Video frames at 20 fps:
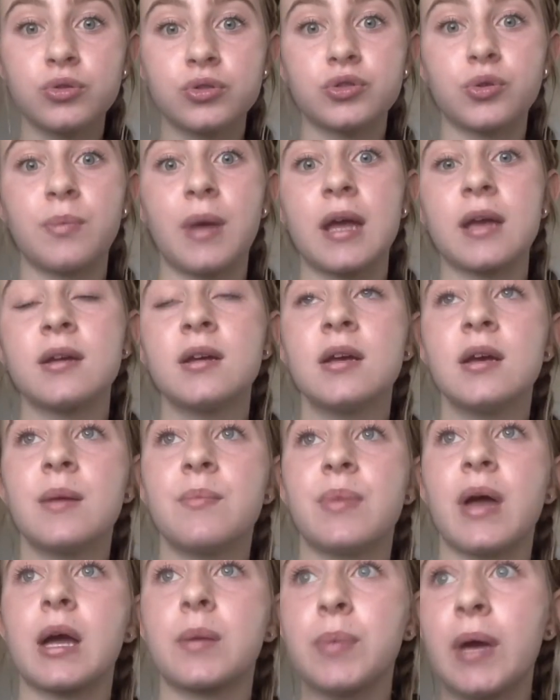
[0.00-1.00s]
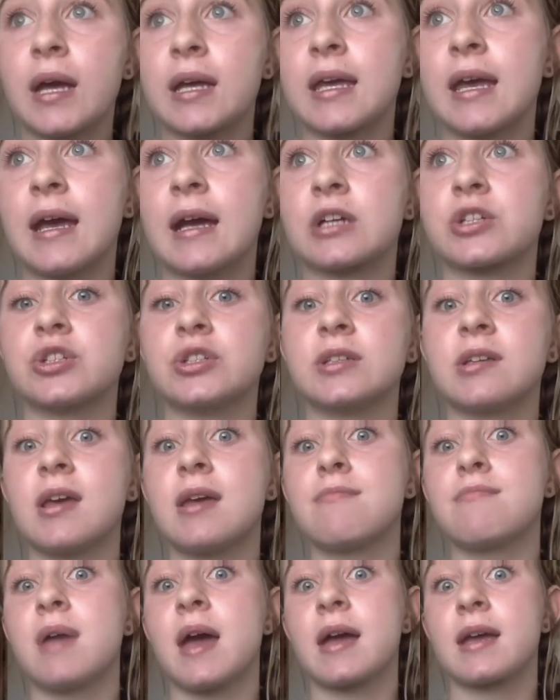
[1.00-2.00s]
So my backpack actually
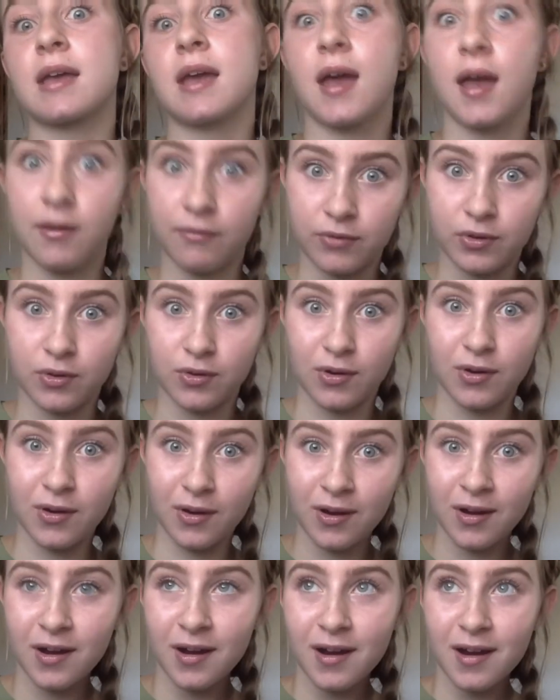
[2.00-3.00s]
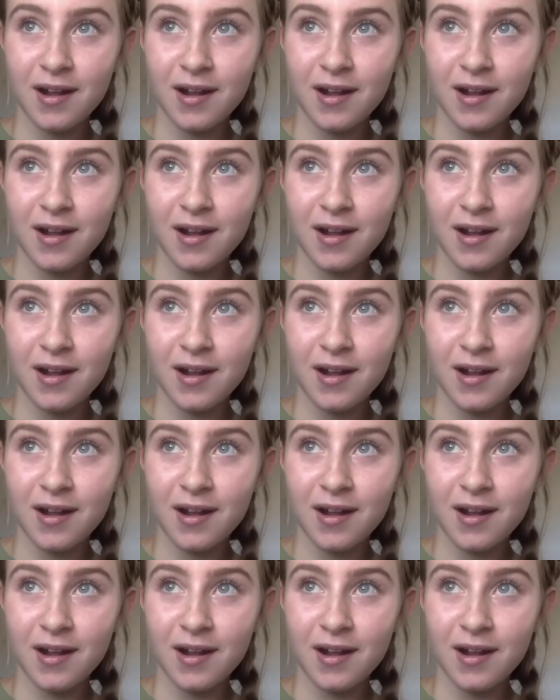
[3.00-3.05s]
came back heavier